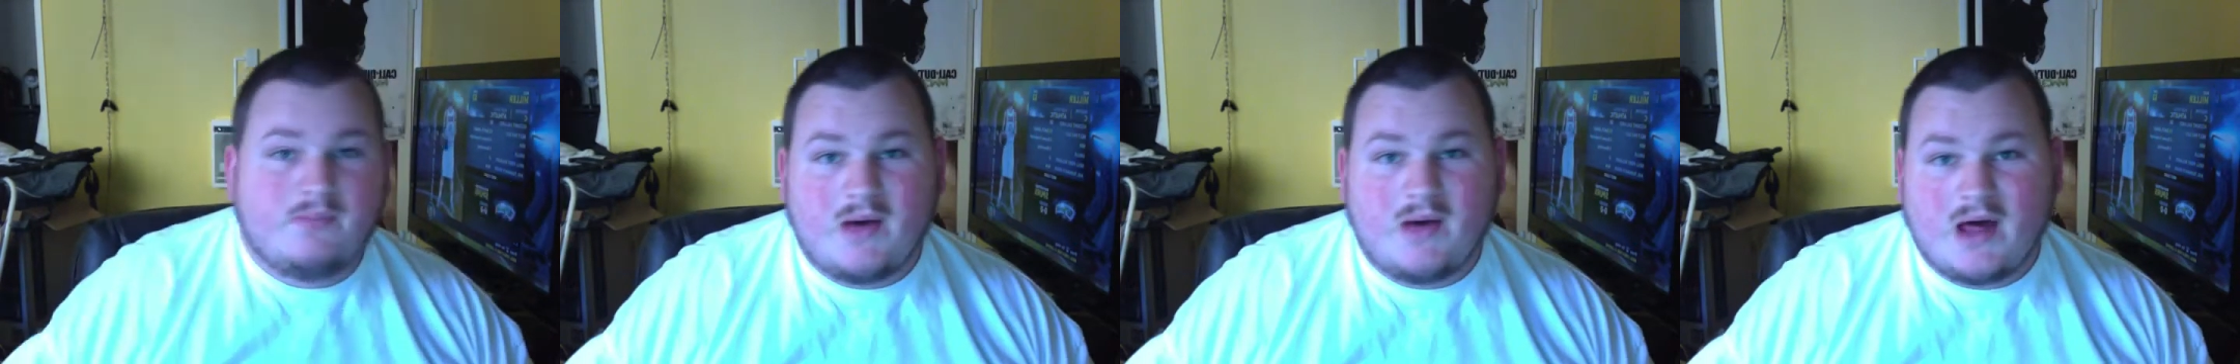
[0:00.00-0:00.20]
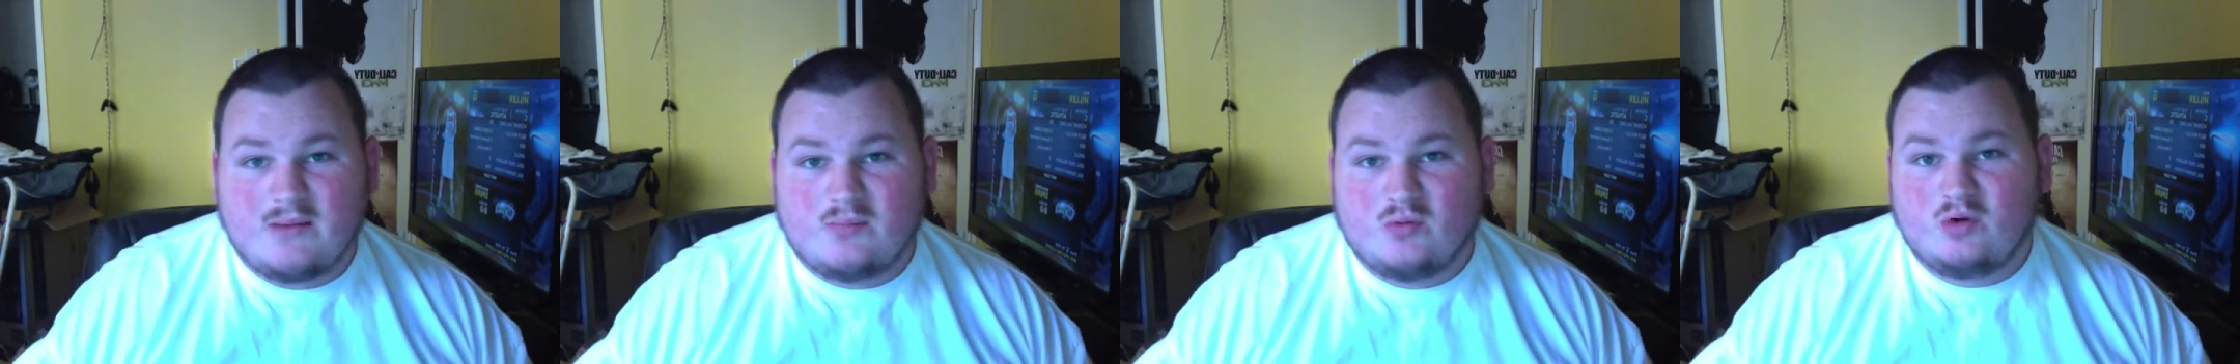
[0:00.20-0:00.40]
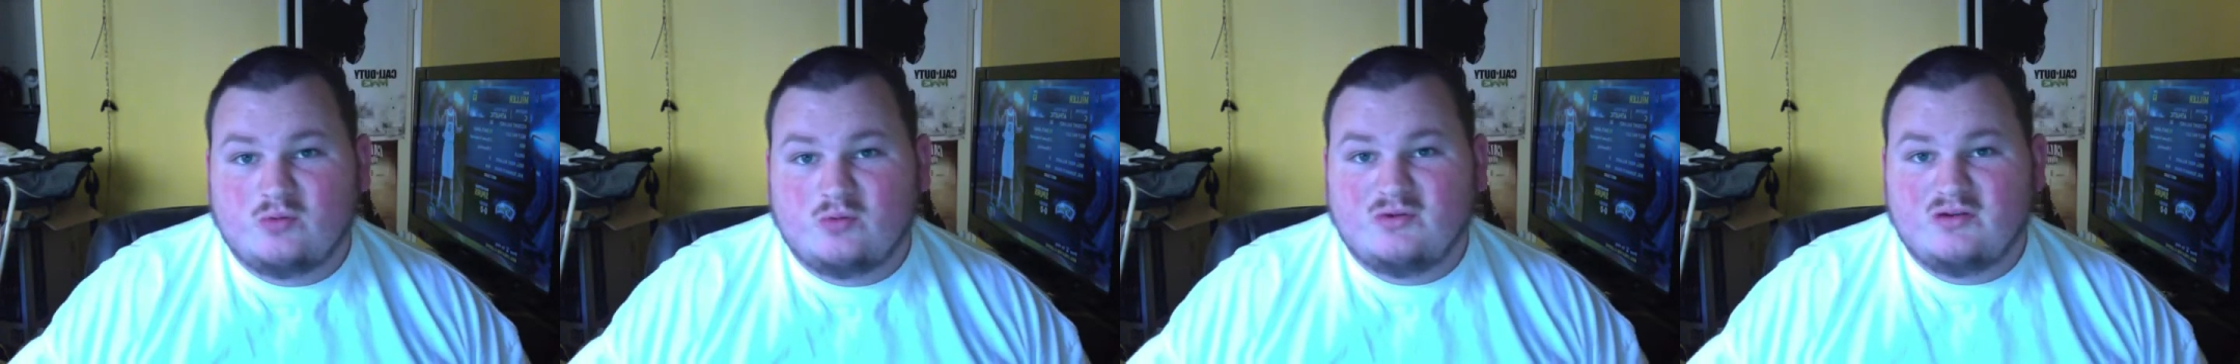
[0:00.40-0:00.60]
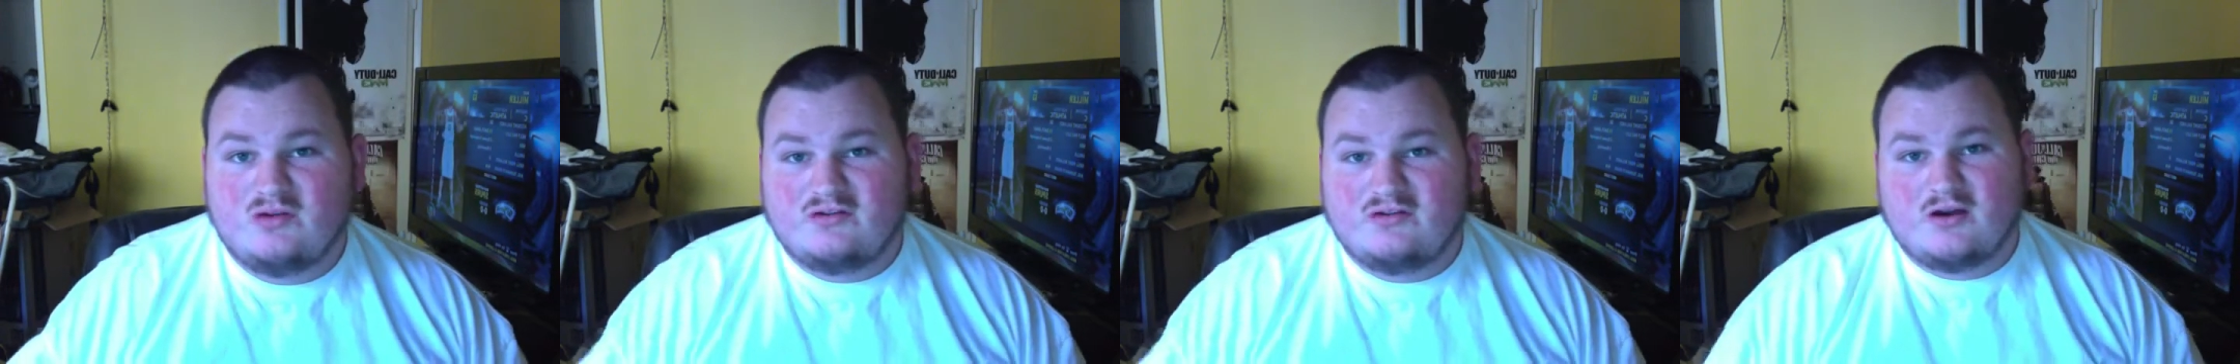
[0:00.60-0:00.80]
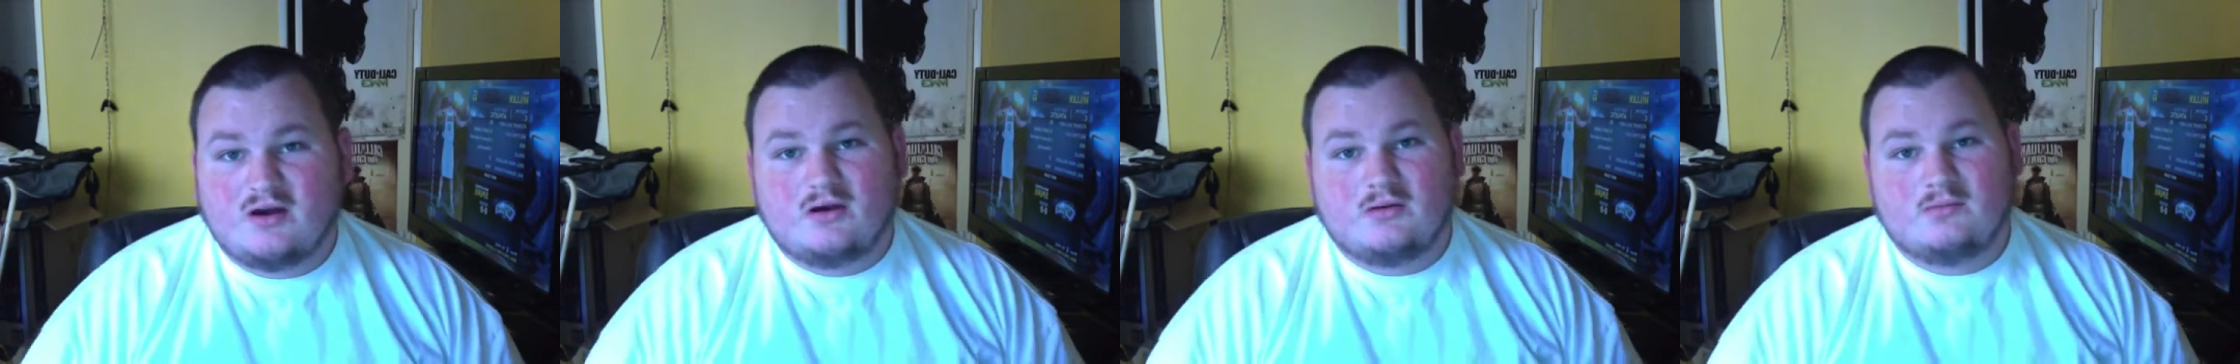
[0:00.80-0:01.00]
bada boom, he's
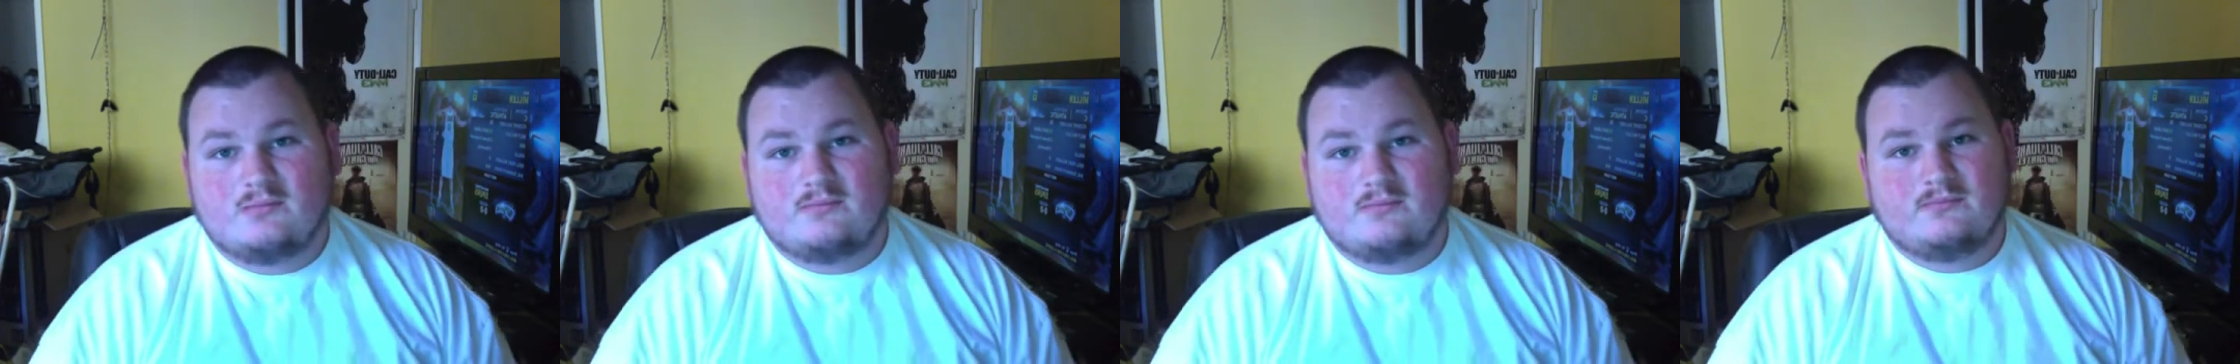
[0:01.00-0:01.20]
there.